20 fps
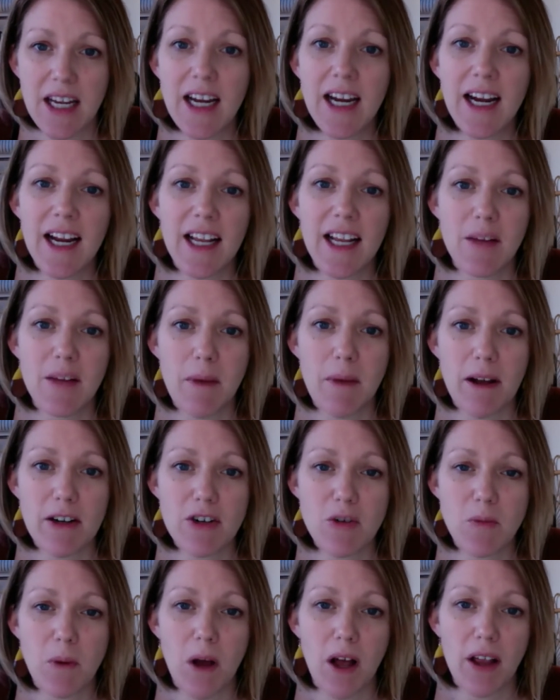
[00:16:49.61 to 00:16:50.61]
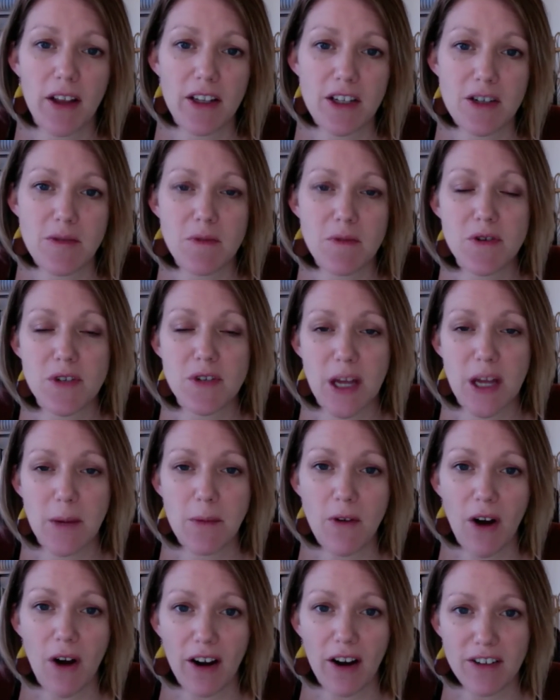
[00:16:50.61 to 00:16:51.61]
in the Metropolitan Museum of
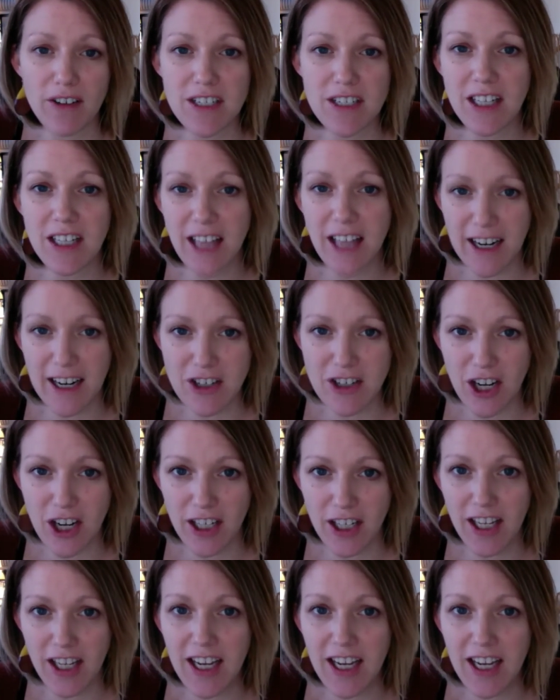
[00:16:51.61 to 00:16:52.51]
Art's collection,